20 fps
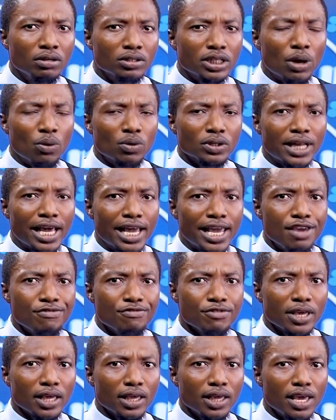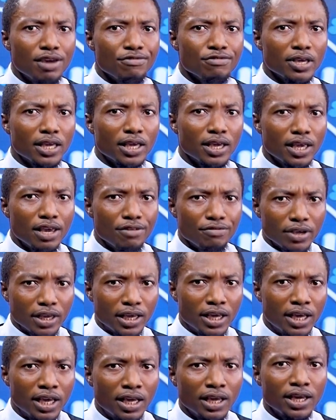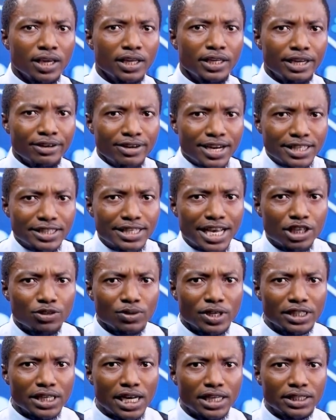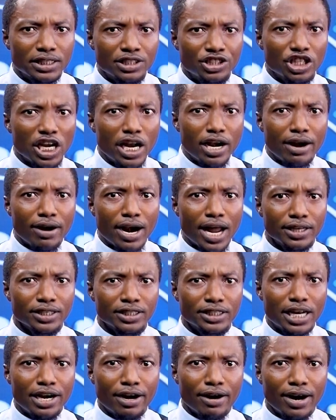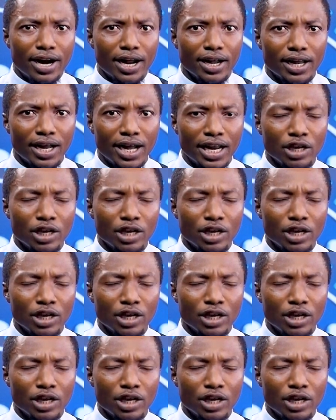So I was like, Efe. The rest guys were shouting, General, General!